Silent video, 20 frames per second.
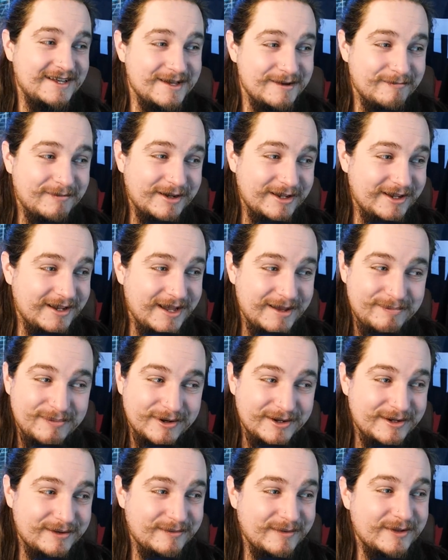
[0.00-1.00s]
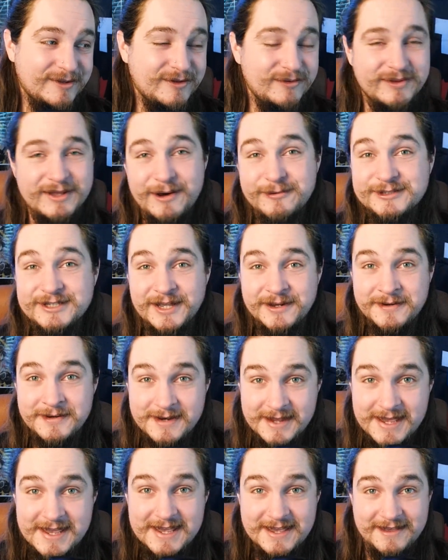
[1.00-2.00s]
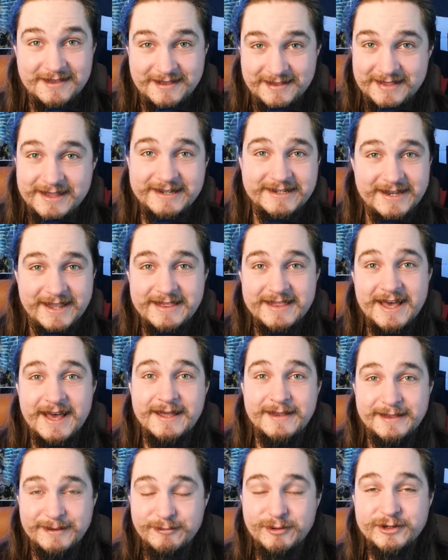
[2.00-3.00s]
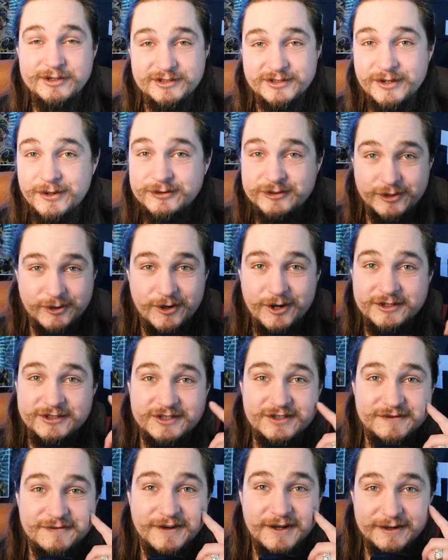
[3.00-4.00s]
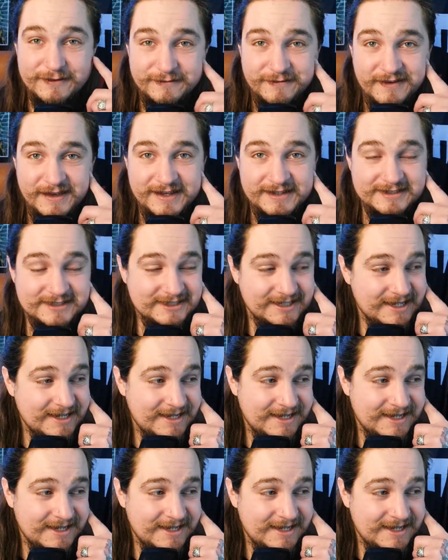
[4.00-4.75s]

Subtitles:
But you ain't putting him, dude, that was a knee that did that. Put his nose across his fucking face.